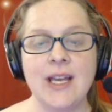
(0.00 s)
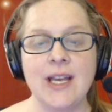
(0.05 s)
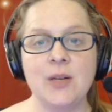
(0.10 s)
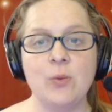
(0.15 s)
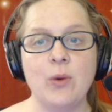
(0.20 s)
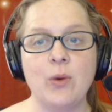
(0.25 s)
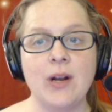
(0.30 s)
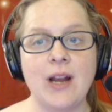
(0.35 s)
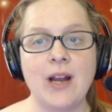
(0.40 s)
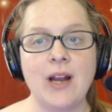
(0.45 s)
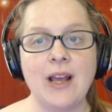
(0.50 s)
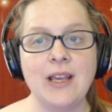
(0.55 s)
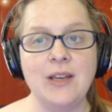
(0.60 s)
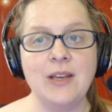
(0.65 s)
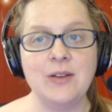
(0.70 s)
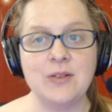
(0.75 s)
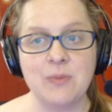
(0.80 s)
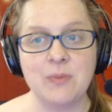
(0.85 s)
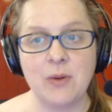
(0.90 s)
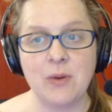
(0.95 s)
And what
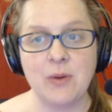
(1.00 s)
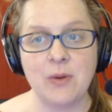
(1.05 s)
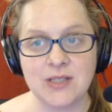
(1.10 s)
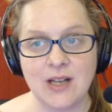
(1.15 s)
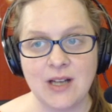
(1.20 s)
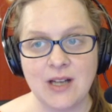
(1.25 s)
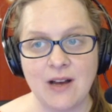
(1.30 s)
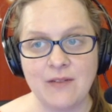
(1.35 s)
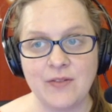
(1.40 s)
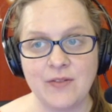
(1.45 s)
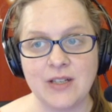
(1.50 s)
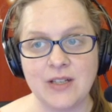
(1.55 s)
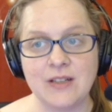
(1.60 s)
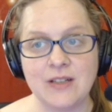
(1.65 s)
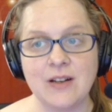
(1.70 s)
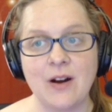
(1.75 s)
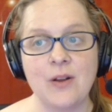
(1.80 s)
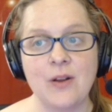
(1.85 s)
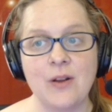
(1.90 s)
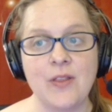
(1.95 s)
I use most
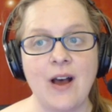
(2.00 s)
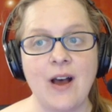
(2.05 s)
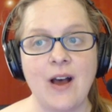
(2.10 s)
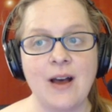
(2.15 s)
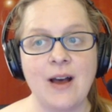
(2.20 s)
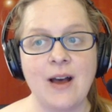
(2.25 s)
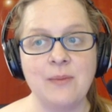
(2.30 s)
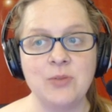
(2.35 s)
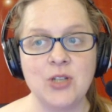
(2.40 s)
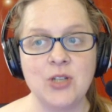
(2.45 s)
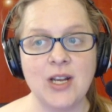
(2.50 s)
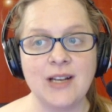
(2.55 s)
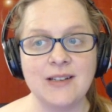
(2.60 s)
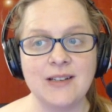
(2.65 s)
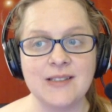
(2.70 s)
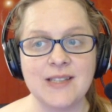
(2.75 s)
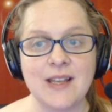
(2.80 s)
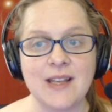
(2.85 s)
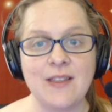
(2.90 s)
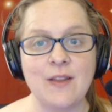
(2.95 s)
often are the
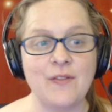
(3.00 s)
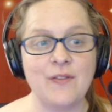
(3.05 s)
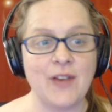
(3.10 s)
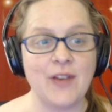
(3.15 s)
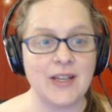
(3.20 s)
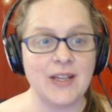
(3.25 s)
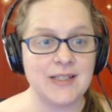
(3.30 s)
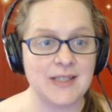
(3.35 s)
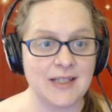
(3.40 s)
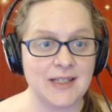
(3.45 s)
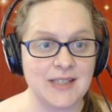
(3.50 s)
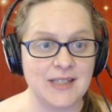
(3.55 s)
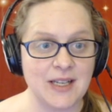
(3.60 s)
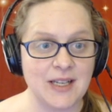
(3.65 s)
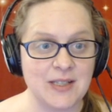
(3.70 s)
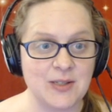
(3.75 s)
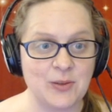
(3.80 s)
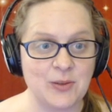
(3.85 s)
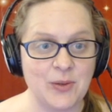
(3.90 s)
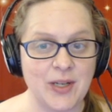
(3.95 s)
objects and the face
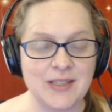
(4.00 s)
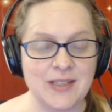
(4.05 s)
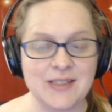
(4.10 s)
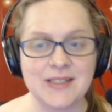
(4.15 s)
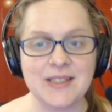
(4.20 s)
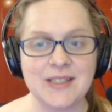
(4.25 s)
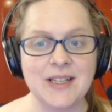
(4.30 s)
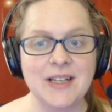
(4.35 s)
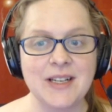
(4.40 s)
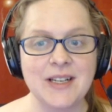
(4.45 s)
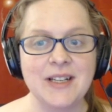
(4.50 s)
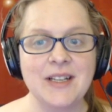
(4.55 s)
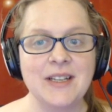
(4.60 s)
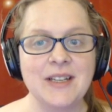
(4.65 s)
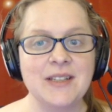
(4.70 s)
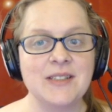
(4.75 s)
accessories.